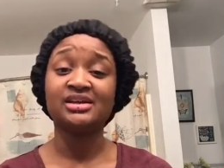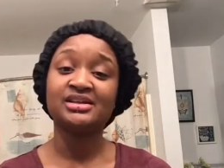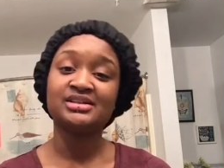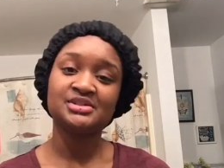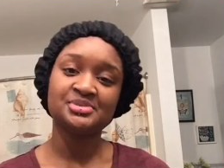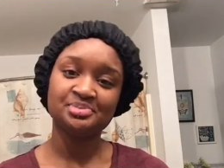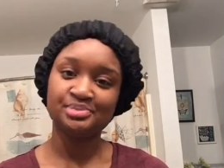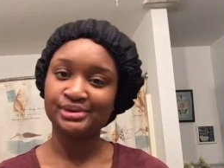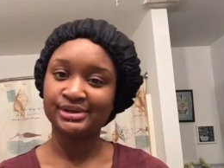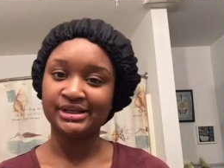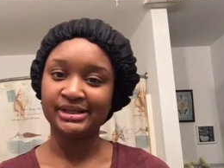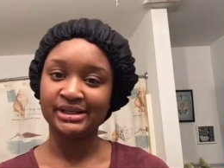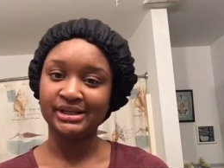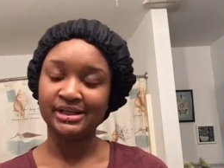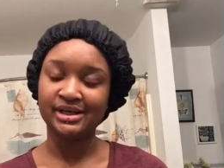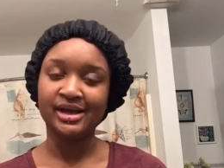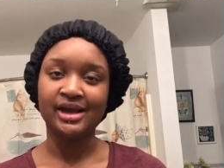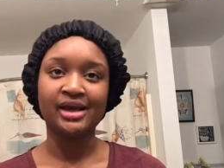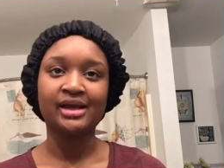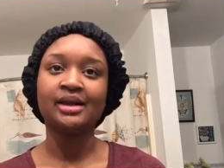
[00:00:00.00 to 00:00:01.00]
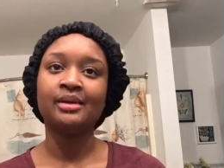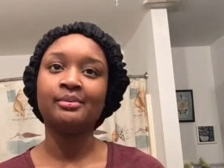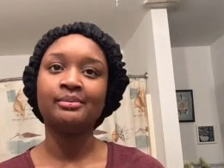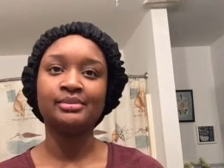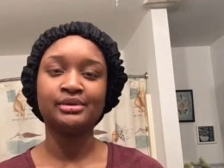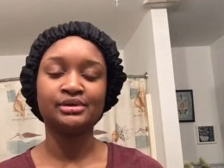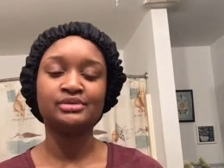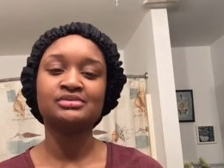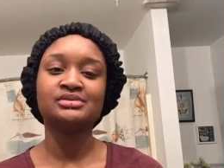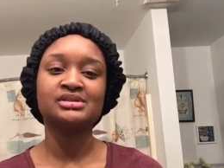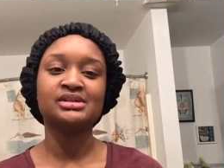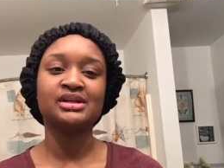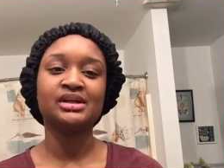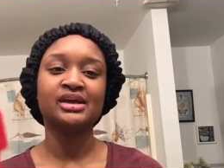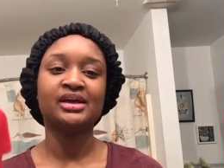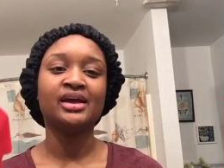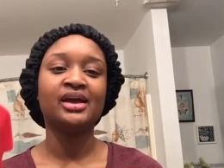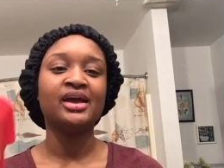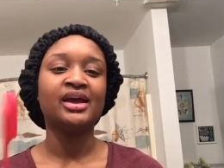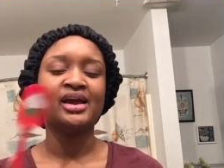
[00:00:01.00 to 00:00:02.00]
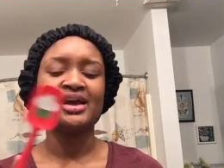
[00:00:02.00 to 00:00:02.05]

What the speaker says: It's pretty, and I'm using it,